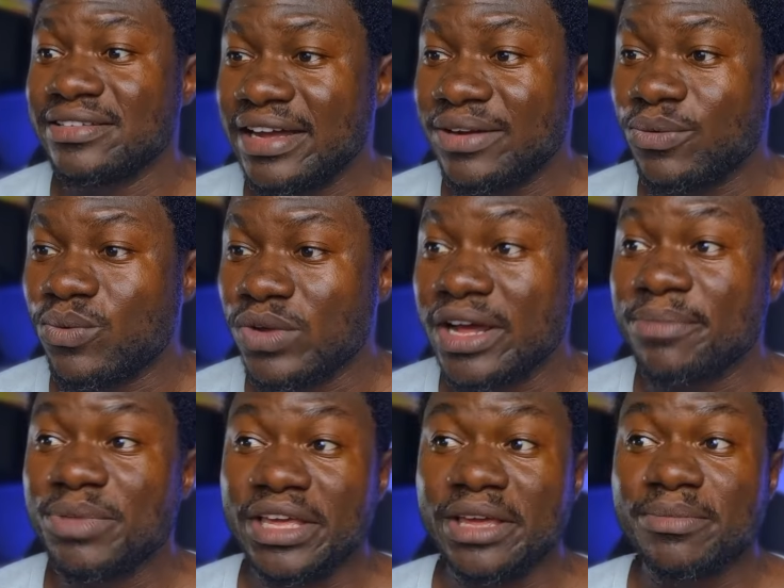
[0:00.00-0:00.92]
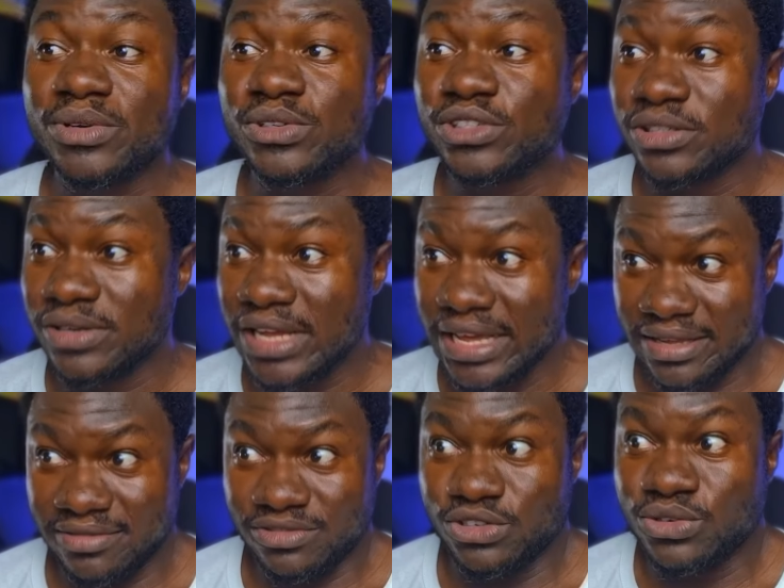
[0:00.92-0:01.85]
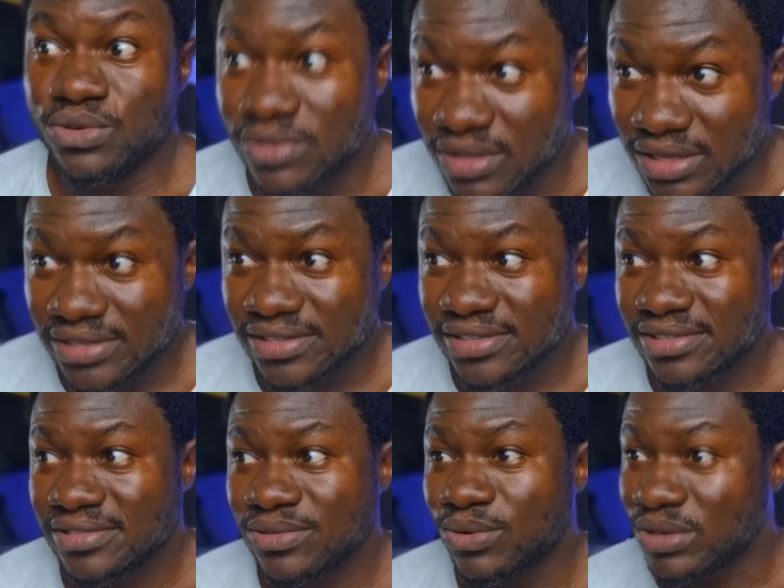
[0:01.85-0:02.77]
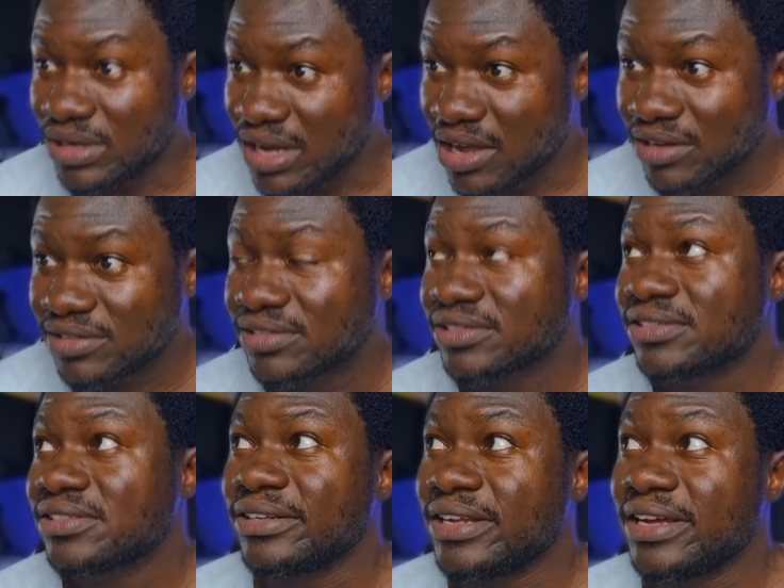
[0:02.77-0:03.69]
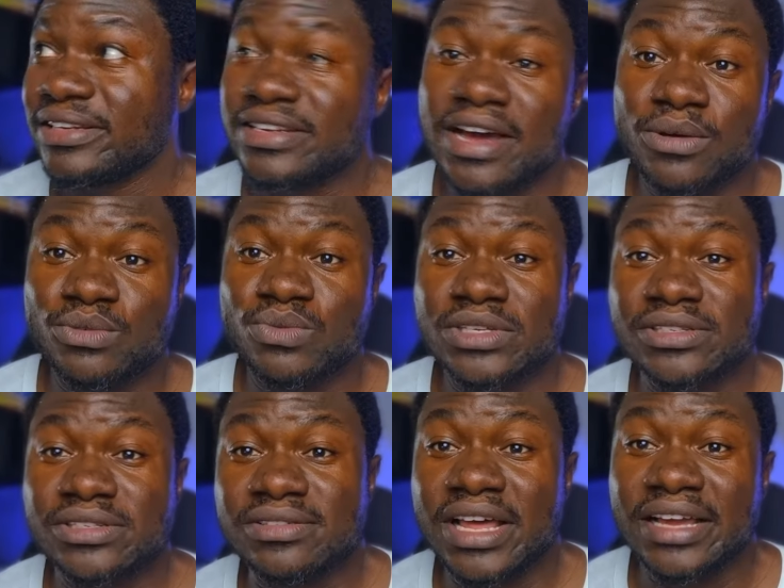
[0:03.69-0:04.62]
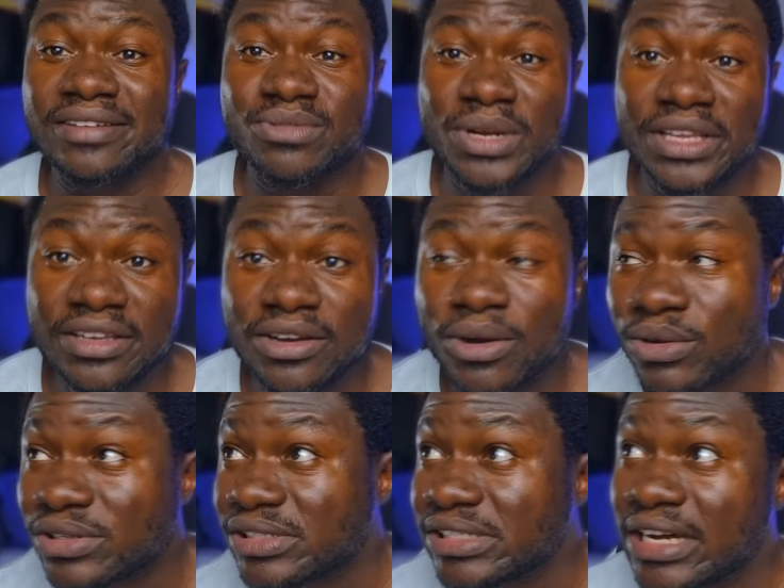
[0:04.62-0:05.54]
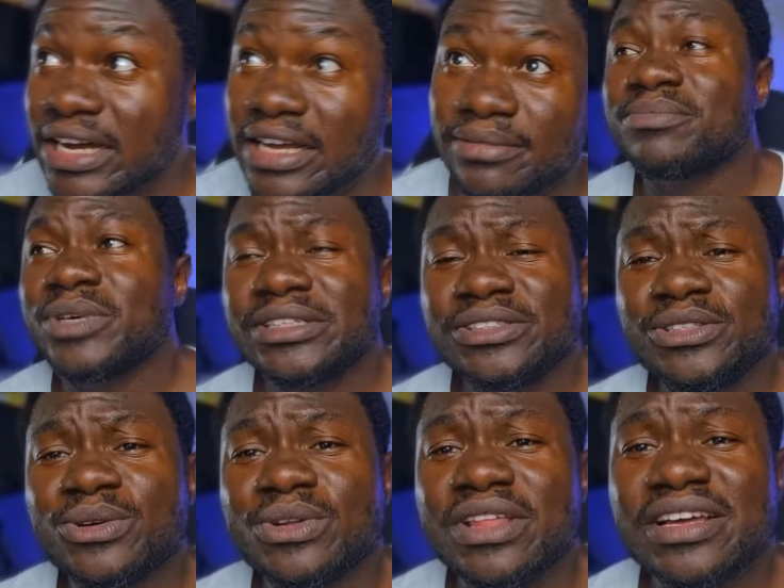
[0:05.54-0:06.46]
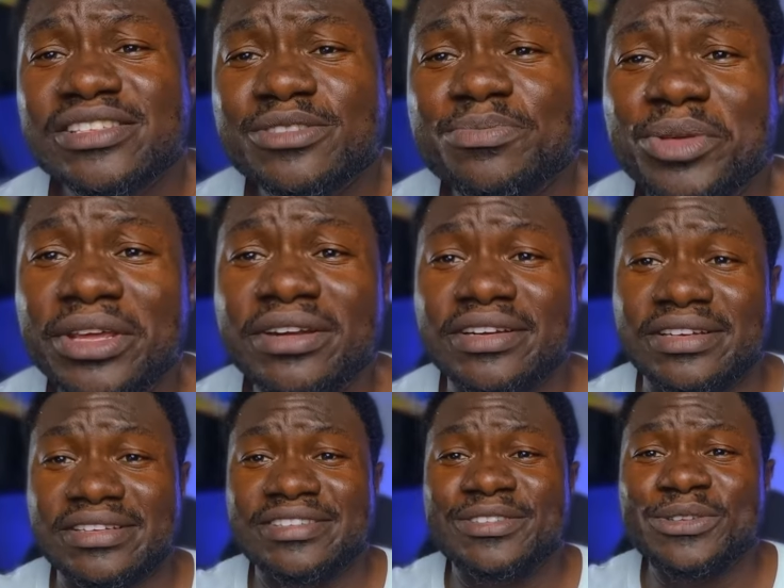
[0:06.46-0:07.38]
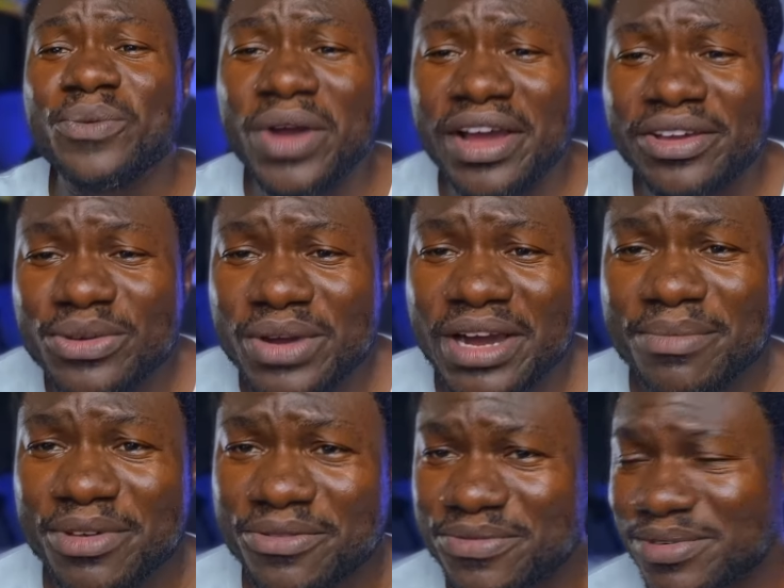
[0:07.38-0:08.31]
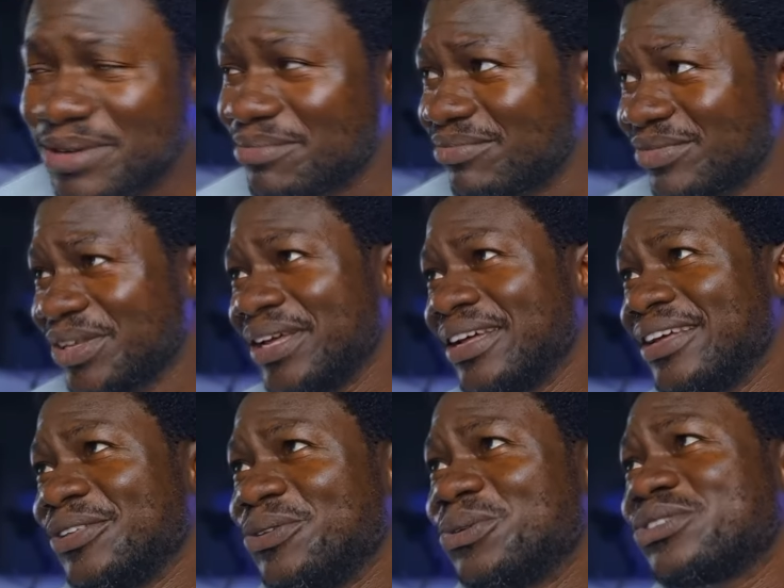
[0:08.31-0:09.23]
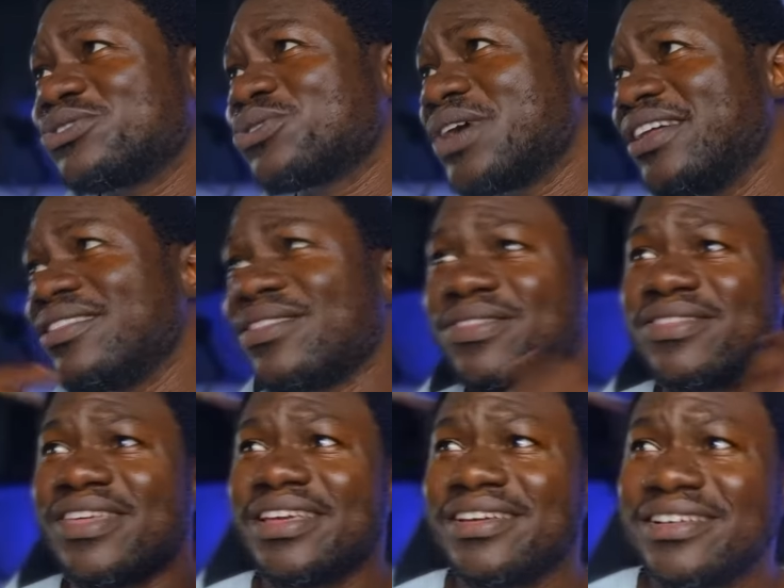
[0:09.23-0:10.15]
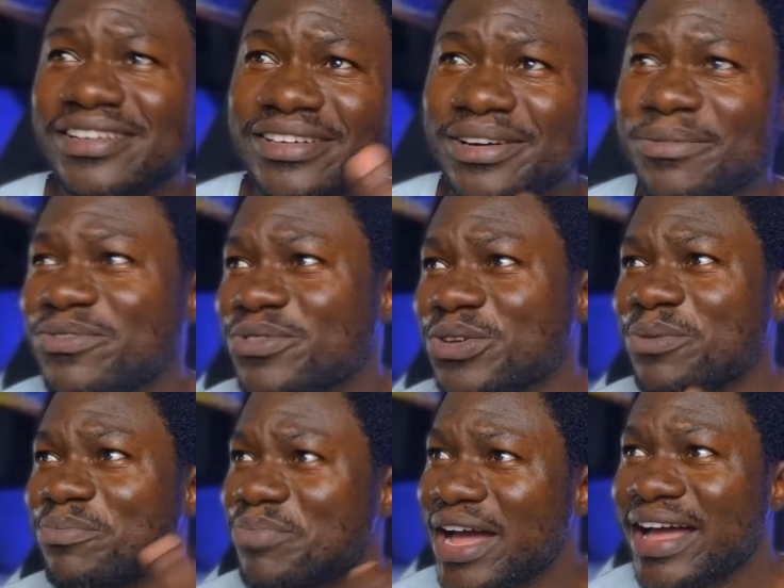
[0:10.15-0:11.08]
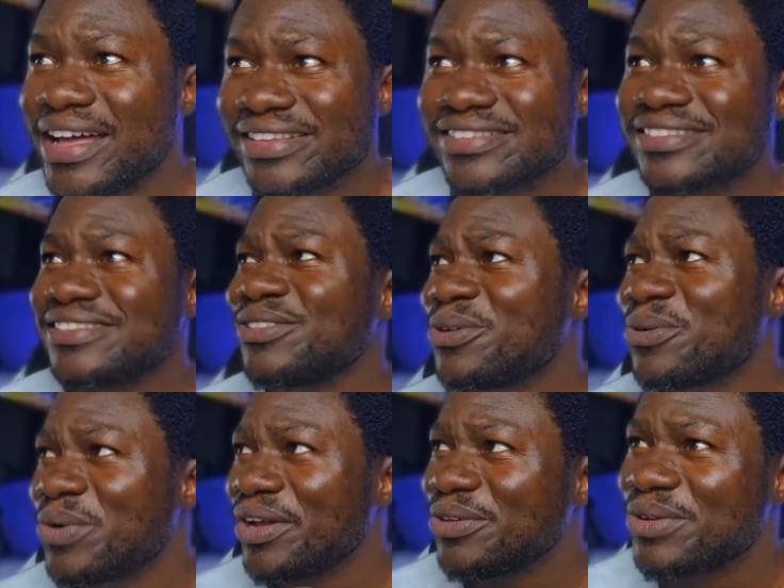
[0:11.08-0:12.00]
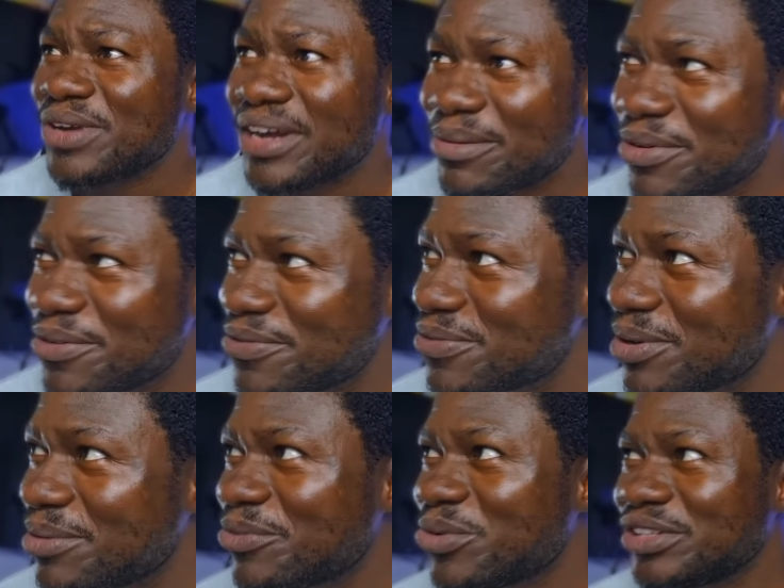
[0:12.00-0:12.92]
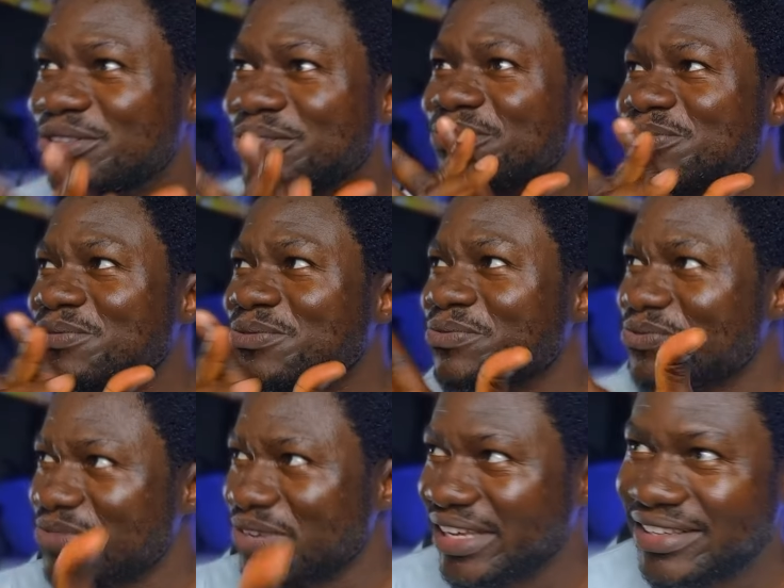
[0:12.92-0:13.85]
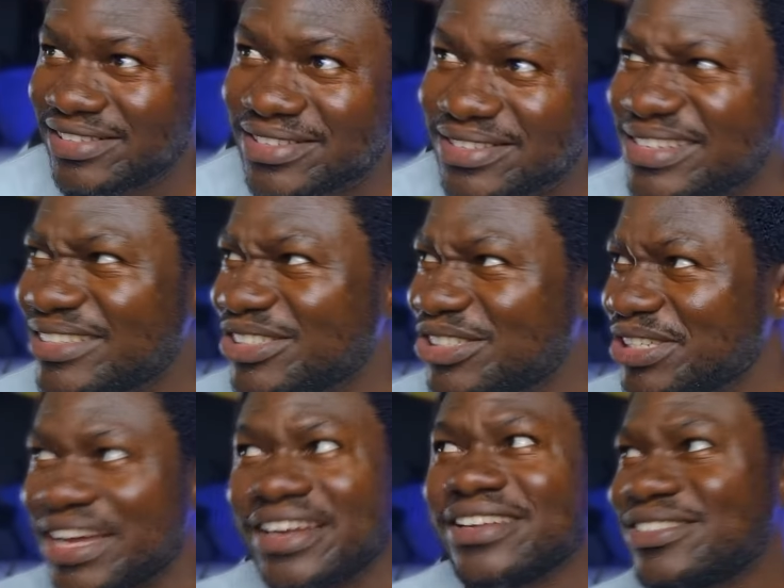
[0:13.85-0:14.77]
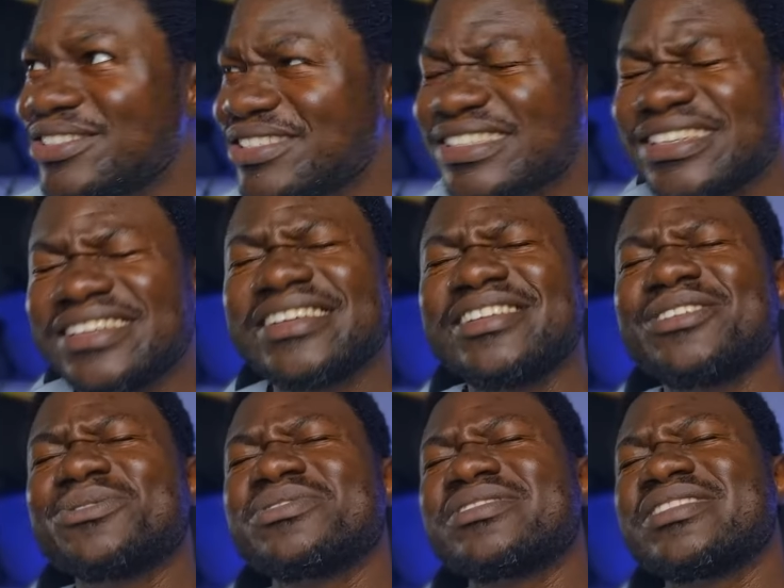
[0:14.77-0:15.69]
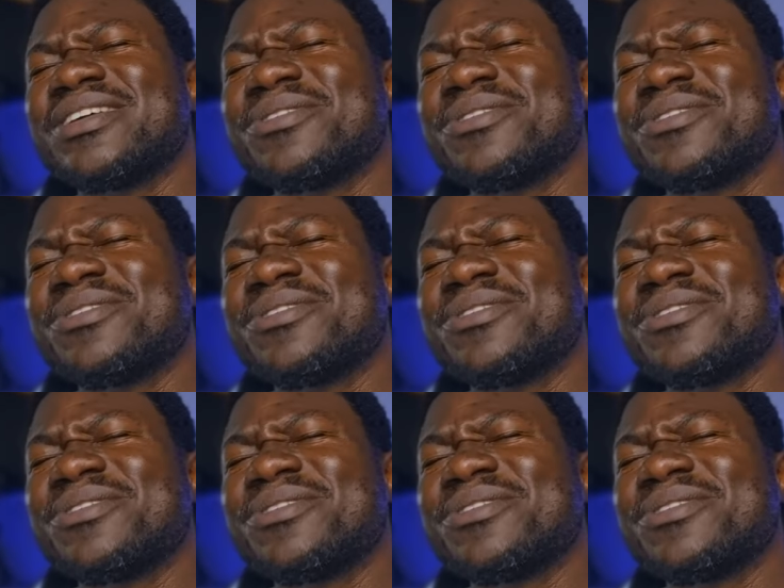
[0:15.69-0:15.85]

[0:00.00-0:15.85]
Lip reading: would I be able to like do this or not? That doubt was like ringing all the time. But you know, that spirit, where are you coming from? You try to think of your past, you know, where you're coming from, what you've faced, the challenges, and then you say,